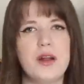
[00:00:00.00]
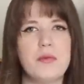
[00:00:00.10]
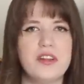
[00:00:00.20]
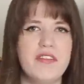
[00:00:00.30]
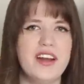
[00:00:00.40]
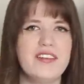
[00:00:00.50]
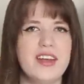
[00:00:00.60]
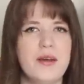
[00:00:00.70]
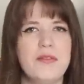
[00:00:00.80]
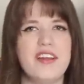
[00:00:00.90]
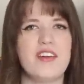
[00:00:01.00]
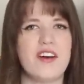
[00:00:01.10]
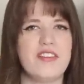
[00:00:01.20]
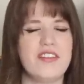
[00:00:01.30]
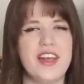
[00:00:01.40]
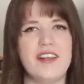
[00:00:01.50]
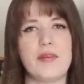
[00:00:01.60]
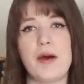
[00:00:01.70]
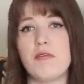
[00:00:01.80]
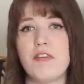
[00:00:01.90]
minimal living tips and also things
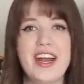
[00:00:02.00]
about